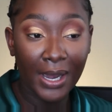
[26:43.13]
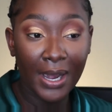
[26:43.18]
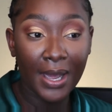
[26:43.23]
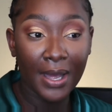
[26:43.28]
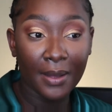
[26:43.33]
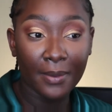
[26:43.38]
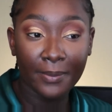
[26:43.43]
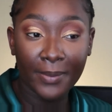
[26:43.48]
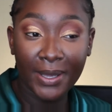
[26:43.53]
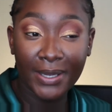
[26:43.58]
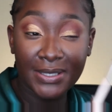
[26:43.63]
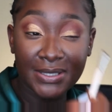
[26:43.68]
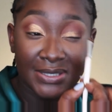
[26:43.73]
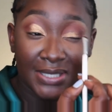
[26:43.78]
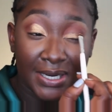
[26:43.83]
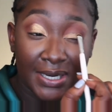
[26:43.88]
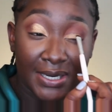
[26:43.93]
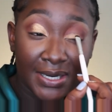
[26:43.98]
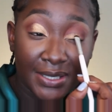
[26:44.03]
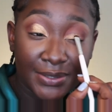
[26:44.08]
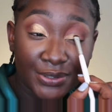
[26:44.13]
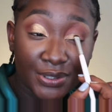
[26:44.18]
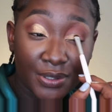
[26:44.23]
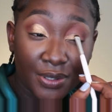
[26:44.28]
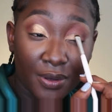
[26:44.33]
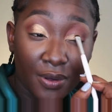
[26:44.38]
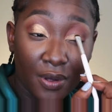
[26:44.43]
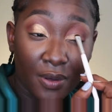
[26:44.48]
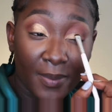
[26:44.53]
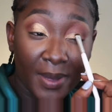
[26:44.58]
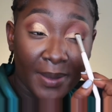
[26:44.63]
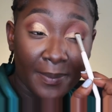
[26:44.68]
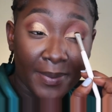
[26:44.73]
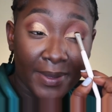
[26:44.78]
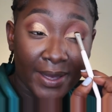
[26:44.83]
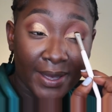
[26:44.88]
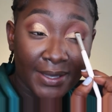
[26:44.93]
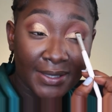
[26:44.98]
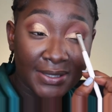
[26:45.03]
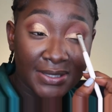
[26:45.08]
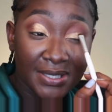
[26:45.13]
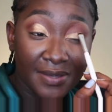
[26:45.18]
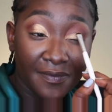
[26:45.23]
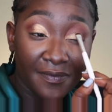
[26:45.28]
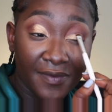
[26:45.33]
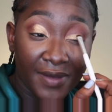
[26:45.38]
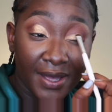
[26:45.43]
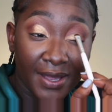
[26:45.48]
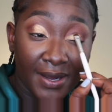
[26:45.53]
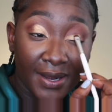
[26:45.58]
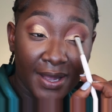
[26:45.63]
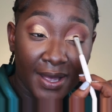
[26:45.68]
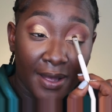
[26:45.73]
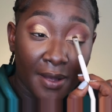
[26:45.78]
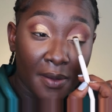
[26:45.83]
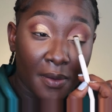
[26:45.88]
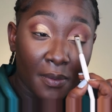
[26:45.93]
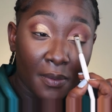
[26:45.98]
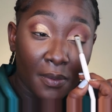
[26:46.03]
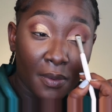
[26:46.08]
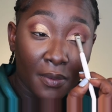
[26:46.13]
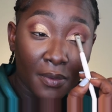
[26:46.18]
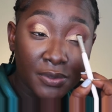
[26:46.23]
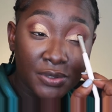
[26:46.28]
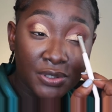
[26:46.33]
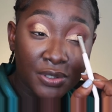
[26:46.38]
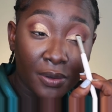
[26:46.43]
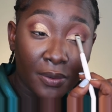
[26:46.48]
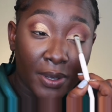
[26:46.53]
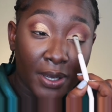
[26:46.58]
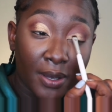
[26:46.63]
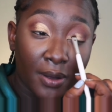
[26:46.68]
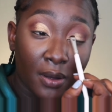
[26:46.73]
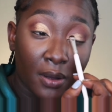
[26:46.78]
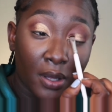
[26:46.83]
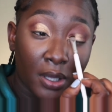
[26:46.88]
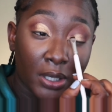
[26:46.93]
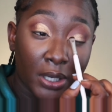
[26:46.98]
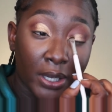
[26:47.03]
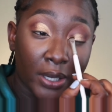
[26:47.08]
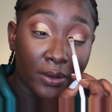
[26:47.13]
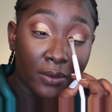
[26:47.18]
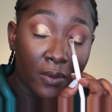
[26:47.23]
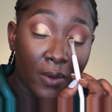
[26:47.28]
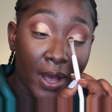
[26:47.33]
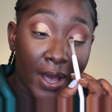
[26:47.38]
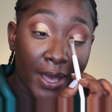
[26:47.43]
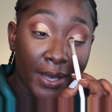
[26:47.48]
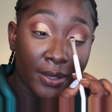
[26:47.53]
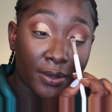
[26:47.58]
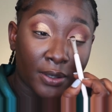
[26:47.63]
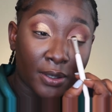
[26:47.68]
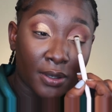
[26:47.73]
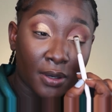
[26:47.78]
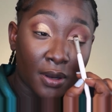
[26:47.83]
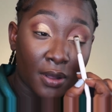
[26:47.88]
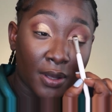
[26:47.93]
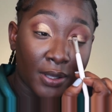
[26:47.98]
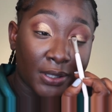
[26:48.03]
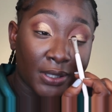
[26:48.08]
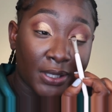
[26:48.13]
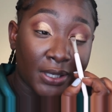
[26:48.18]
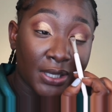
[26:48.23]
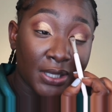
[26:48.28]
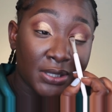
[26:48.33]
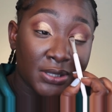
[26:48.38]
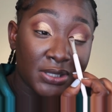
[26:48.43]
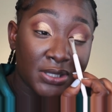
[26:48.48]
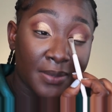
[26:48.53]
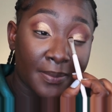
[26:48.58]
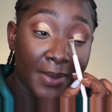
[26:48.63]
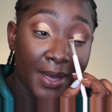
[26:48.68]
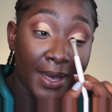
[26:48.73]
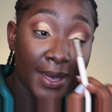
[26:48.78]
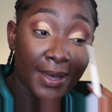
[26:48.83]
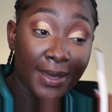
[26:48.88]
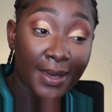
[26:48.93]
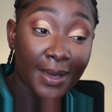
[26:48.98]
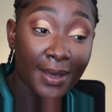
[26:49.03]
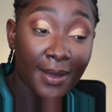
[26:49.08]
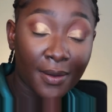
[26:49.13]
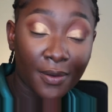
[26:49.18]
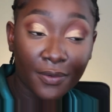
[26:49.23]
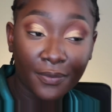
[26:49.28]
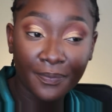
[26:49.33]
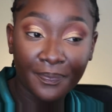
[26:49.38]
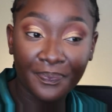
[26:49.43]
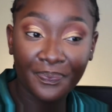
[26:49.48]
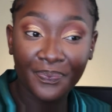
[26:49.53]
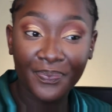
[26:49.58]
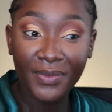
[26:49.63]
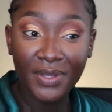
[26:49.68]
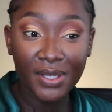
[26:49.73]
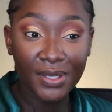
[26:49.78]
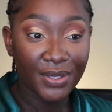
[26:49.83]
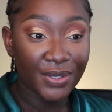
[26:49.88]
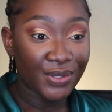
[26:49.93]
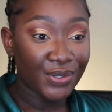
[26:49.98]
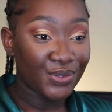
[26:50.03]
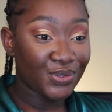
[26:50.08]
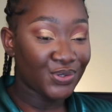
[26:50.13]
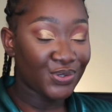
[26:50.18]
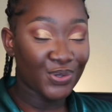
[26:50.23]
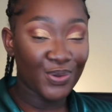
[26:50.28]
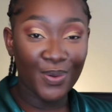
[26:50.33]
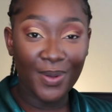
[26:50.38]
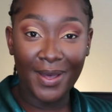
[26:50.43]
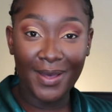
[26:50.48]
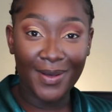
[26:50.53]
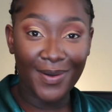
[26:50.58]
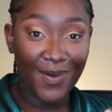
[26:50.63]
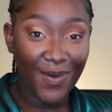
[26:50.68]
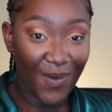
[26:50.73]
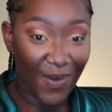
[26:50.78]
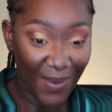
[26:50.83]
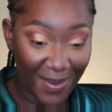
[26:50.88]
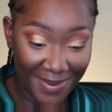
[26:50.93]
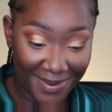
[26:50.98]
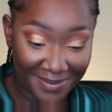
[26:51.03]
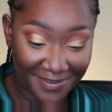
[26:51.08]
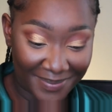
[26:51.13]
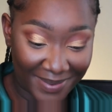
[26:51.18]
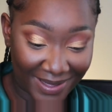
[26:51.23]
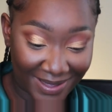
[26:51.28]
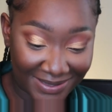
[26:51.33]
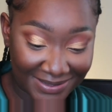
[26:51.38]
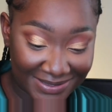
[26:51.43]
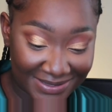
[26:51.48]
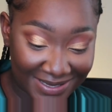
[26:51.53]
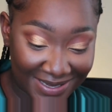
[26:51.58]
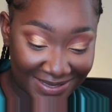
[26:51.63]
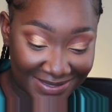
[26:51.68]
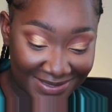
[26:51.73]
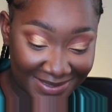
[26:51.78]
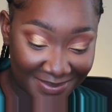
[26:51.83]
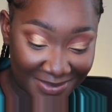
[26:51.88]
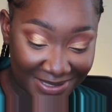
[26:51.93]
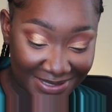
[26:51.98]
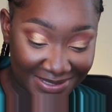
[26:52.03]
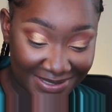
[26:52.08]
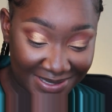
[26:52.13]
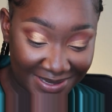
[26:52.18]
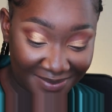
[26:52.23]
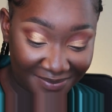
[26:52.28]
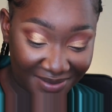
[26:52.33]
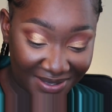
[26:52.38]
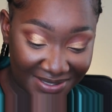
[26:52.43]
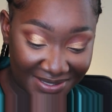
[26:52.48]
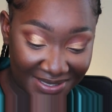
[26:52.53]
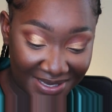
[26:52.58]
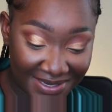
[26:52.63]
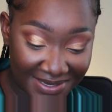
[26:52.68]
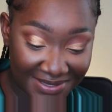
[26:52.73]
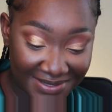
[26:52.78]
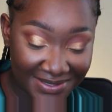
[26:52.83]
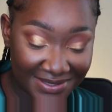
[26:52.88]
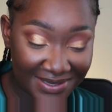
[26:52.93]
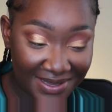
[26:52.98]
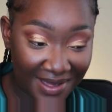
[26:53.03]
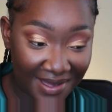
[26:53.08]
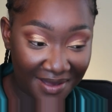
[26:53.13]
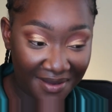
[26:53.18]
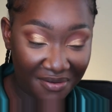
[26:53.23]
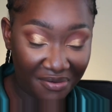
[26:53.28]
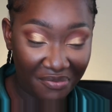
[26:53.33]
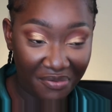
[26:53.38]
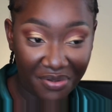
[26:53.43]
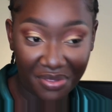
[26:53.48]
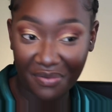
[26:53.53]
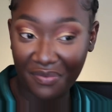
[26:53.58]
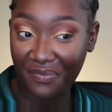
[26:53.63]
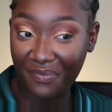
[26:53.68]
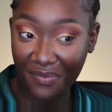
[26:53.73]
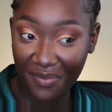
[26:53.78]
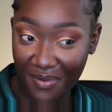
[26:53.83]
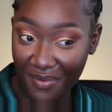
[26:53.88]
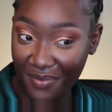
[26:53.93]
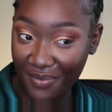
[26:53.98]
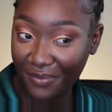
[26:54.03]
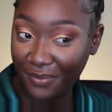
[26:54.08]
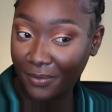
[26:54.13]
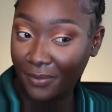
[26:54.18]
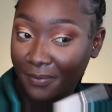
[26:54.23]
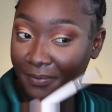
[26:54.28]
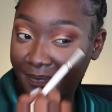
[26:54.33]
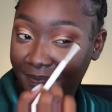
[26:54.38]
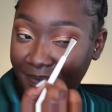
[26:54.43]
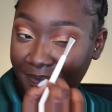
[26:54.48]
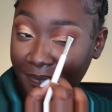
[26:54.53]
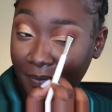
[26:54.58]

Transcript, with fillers: I decided I was gonna call my bank to find out what was going on and why I couldn't log in into my account. So I called my bank's customer service, and this guy over the phone,